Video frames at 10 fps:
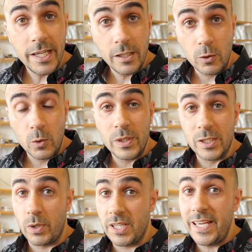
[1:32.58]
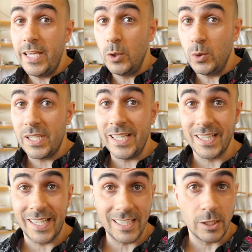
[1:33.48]
Hill is one of the hills in
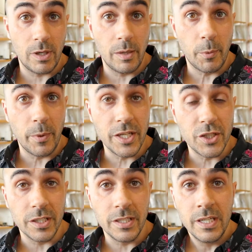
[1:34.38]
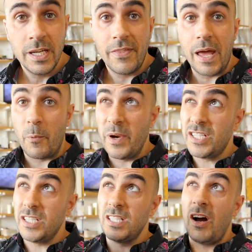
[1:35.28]
the Gaterama region that
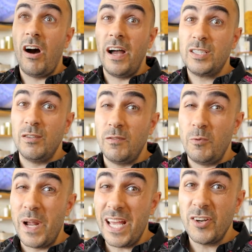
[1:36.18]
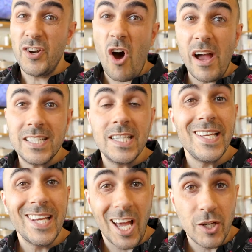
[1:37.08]
reaches a height of around
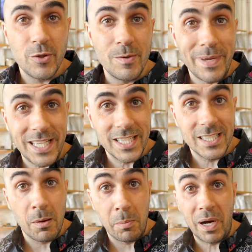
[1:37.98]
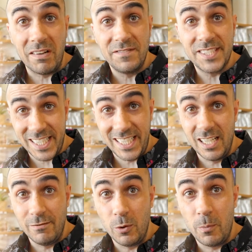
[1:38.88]
1900 meters above sea
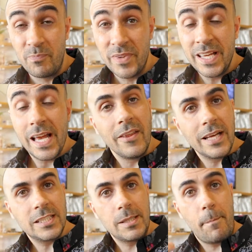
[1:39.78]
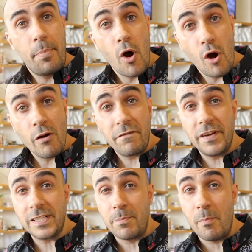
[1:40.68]
level. And that's the
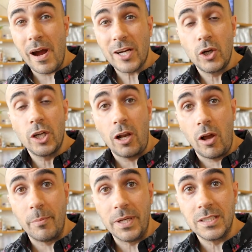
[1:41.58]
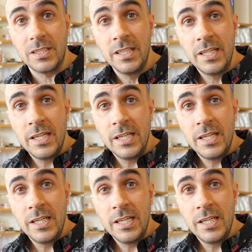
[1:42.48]
perfect microclimate